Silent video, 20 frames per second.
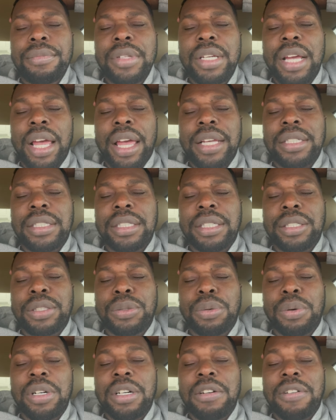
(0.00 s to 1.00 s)
like I said,
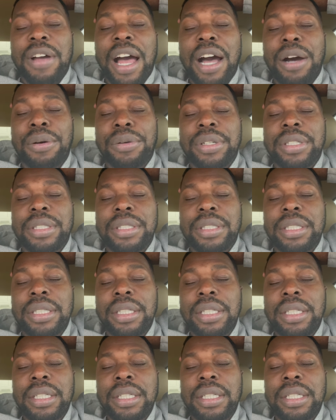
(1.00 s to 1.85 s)
12 hours,